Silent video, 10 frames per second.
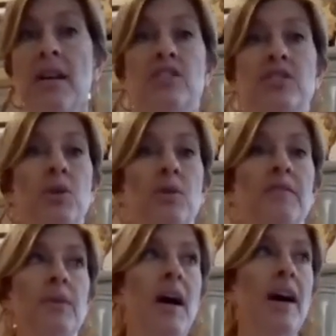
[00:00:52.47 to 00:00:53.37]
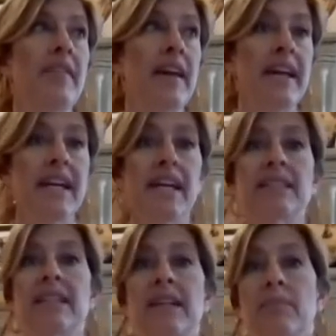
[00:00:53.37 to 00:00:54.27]
So if you have
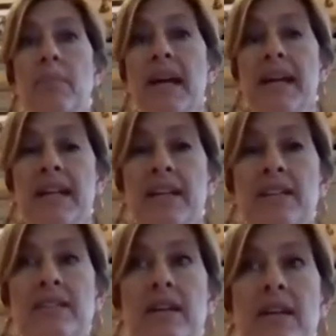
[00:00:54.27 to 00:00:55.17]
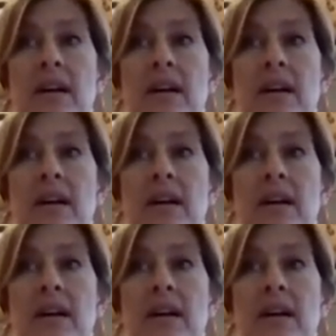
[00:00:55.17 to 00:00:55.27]
aches and pains,